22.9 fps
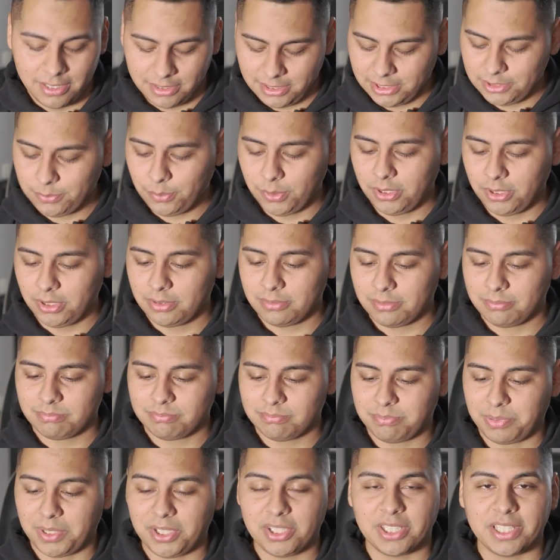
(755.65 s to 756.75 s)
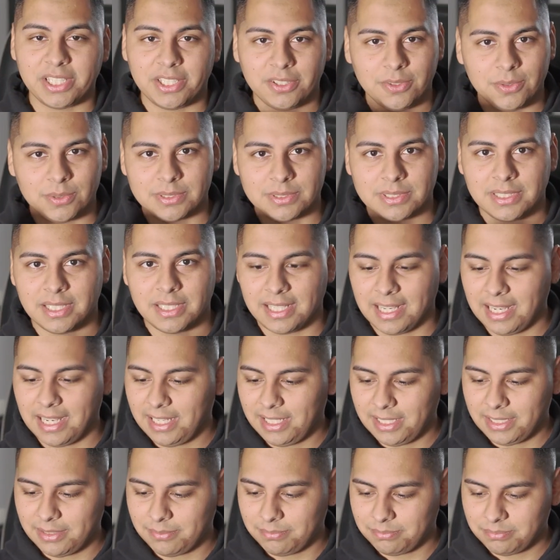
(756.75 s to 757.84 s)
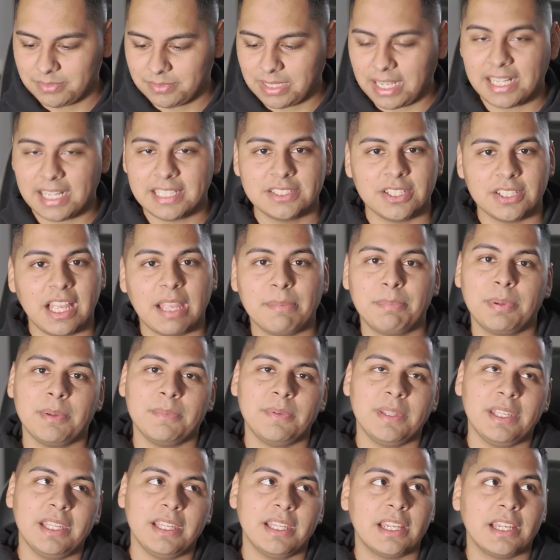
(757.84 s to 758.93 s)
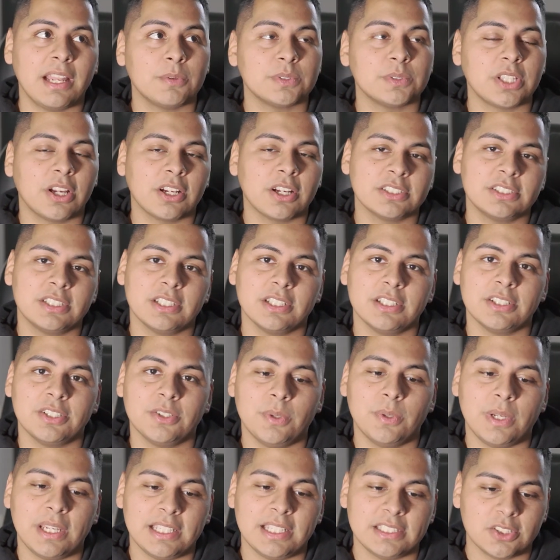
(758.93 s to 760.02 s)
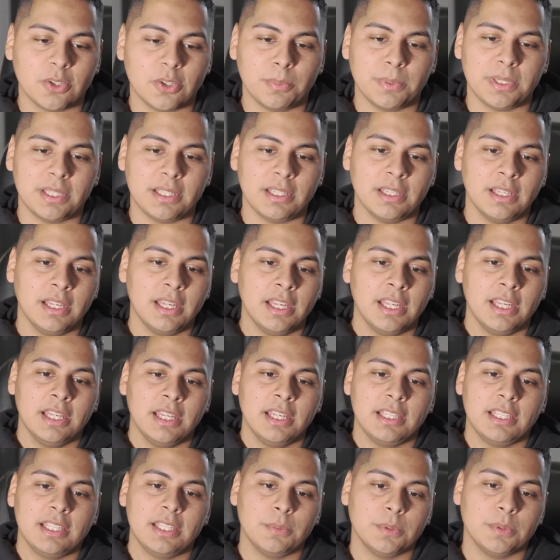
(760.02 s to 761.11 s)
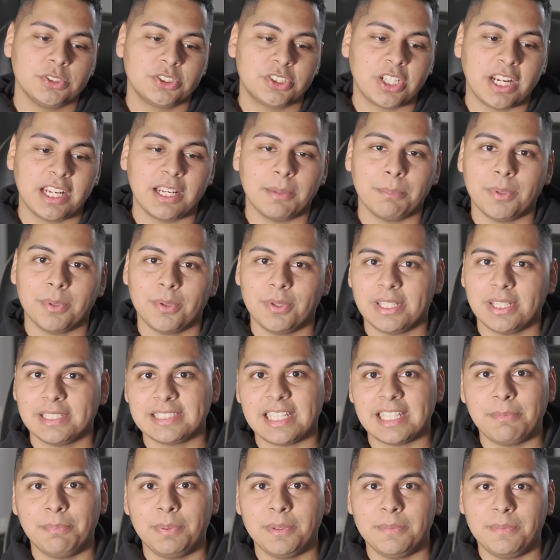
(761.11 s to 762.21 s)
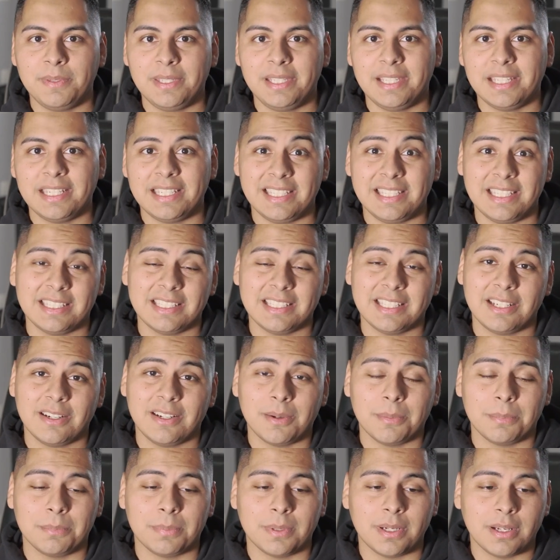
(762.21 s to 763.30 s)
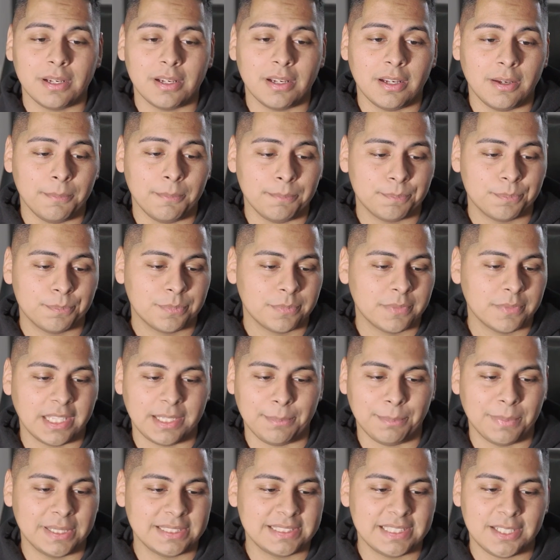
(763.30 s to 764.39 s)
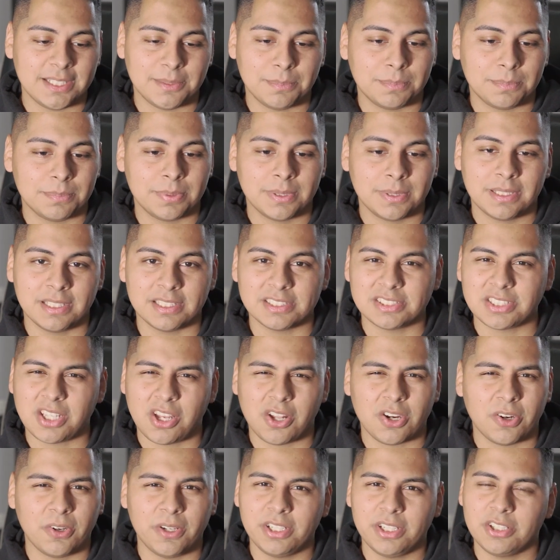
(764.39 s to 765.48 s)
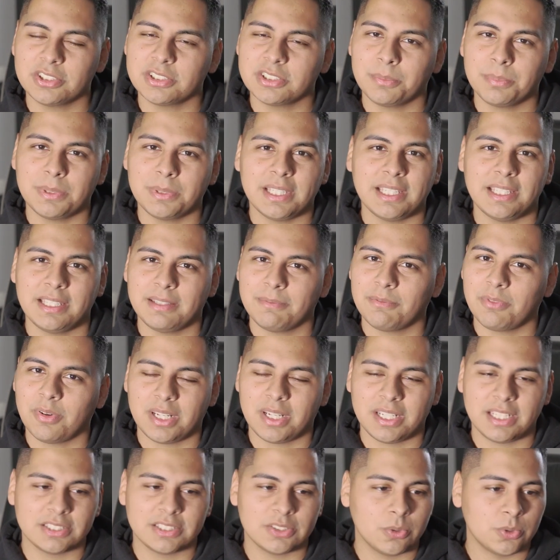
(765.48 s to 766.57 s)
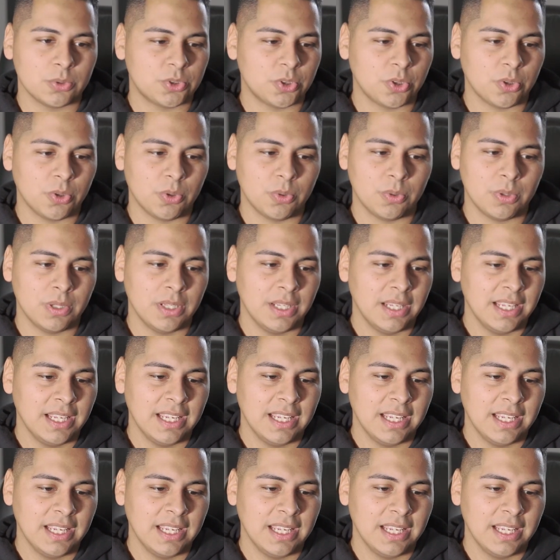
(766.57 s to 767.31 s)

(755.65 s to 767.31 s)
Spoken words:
These were barely used. The guy got into FPV, and I was talking to the dude, and he told me he was trying to build his FPV, and he ended up like messing up the soldering or something, fried his whole drone,